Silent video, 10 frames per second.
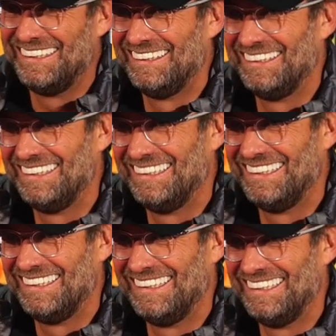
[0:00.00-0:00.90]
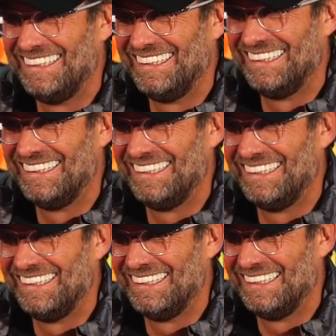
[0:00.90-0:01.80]
a good performance either in
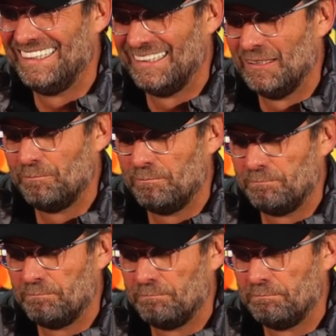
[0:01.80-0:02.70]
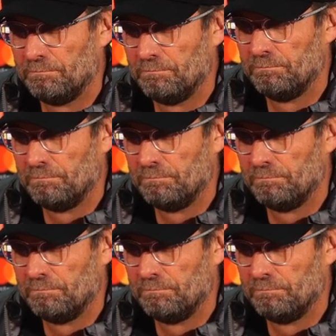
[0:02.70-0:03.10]
Napoli. And can you talk a little